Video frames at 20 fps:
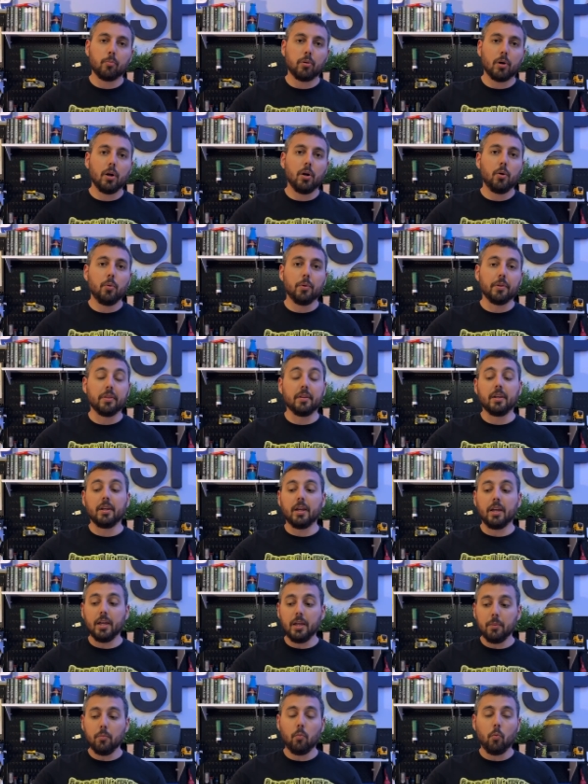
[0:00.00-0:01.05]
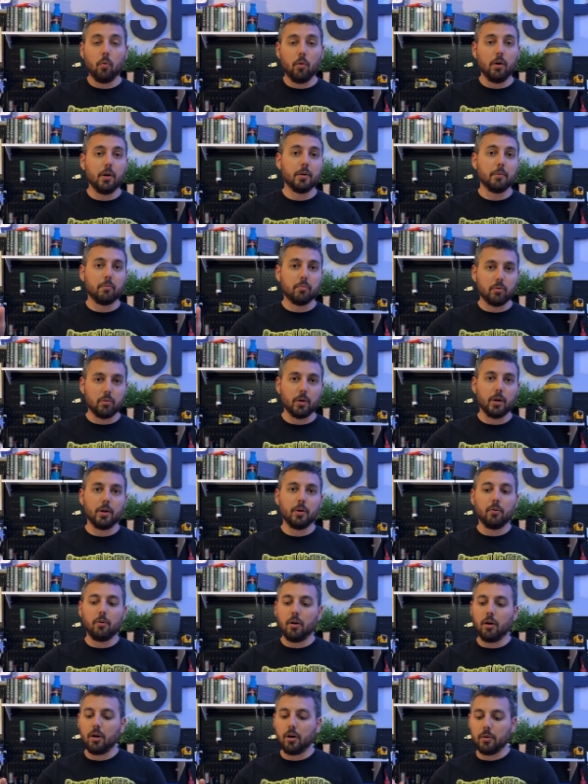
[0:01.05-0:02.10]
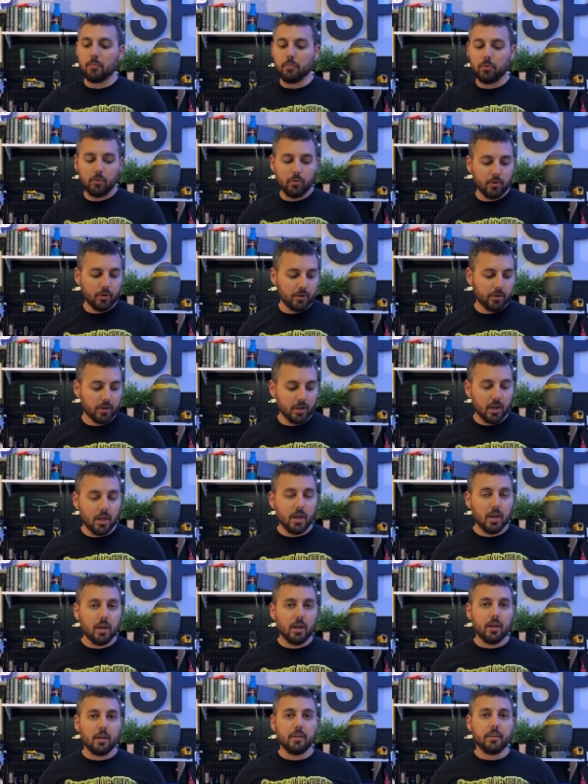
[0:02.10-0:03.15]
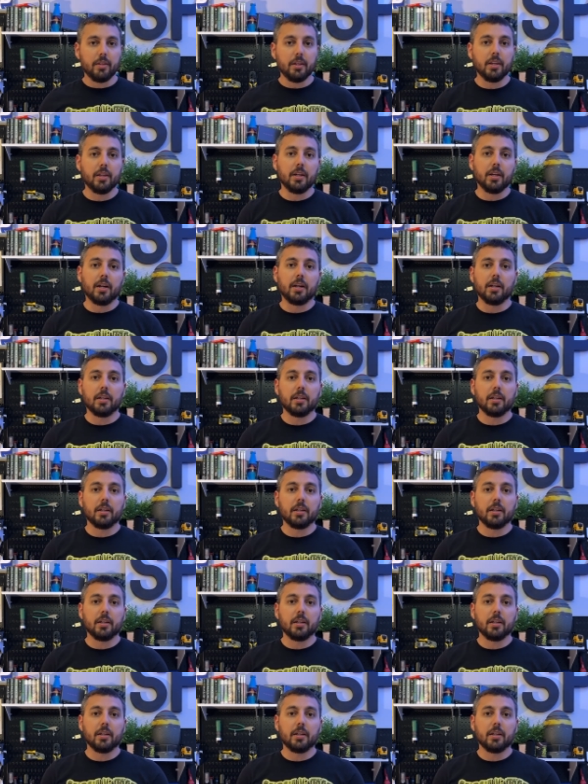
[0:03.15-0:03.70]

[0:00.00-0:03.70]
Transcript: Pro with the M1 Pro on board, the